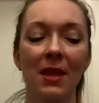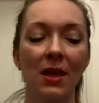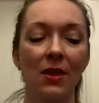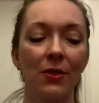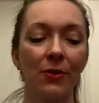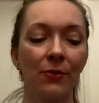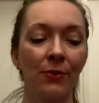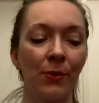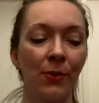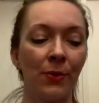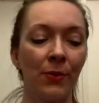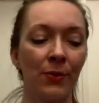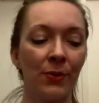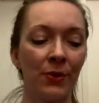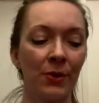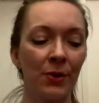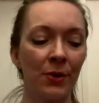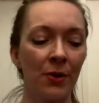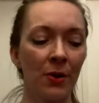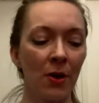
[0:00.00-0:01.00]
Through
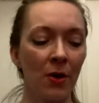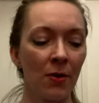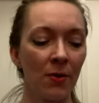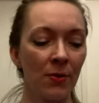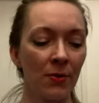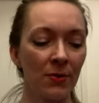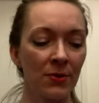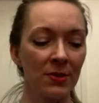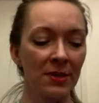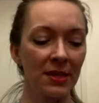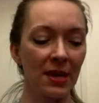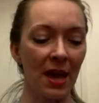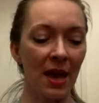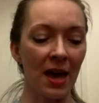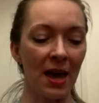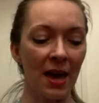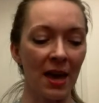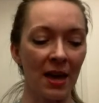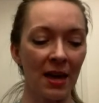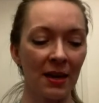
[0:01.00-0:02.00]
your nose,
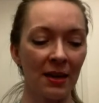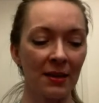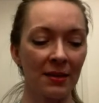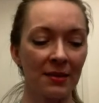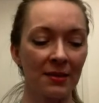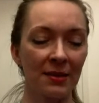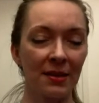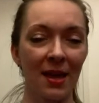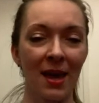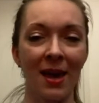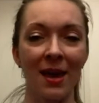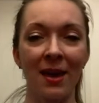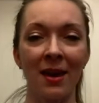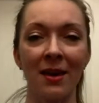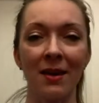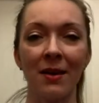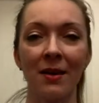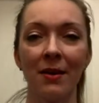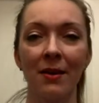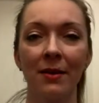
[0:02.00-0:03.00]

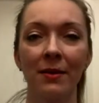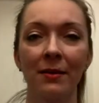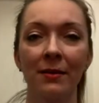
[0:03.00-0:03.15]
exhale.